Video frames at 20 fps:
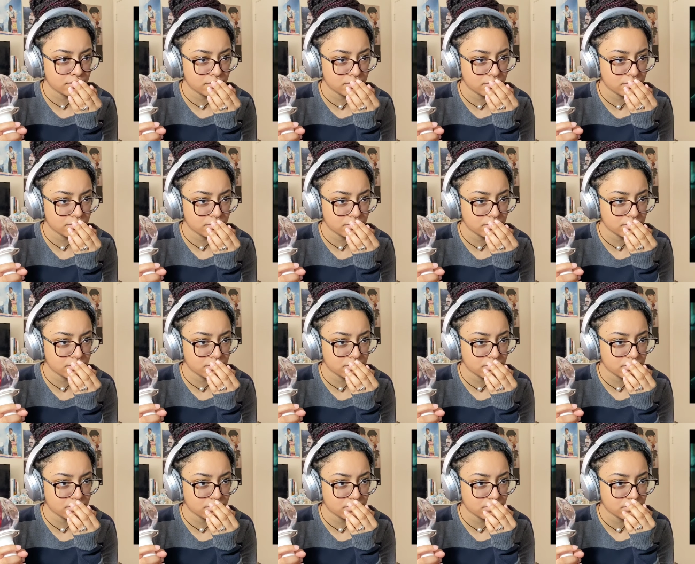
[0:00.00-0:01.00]

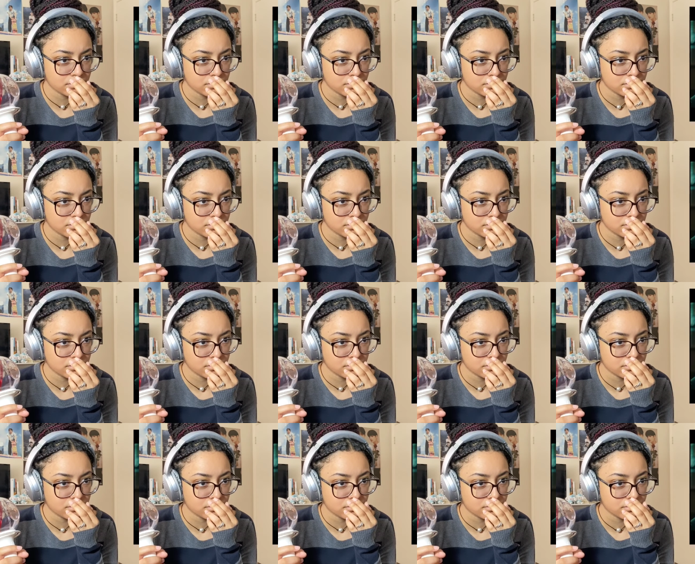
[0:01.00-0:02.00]

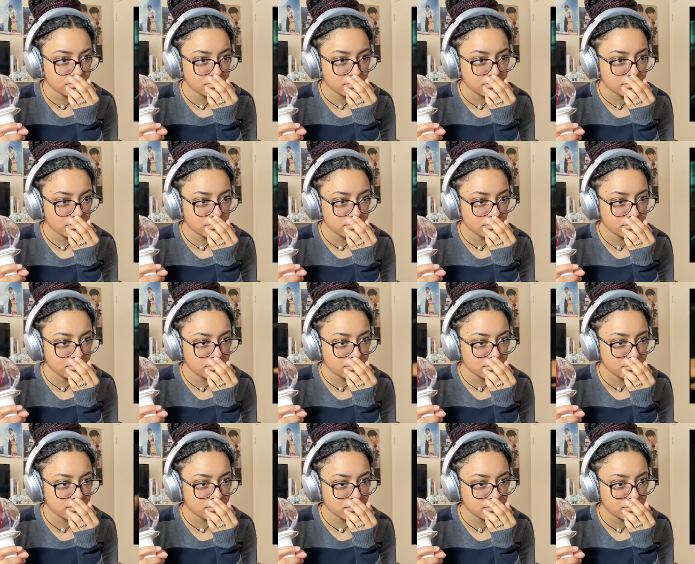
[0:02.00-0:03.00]

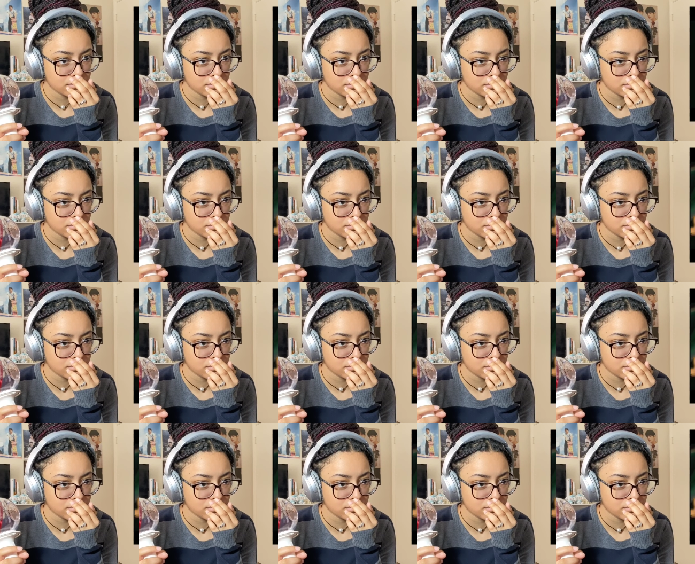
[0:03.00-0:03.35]
Nothing is said.